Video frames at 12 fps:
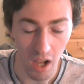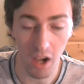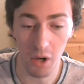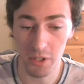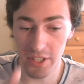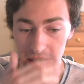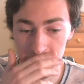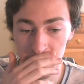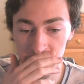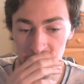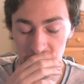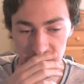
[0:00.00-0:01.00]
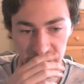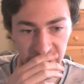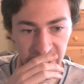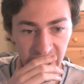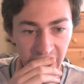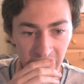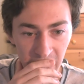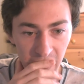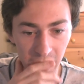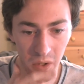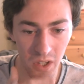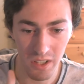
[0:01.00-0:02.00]
Oh shit, Mutsuki, I'll
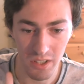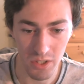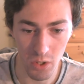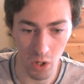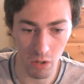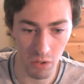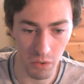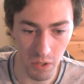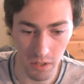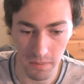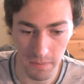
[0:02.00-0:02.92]
go. Toru.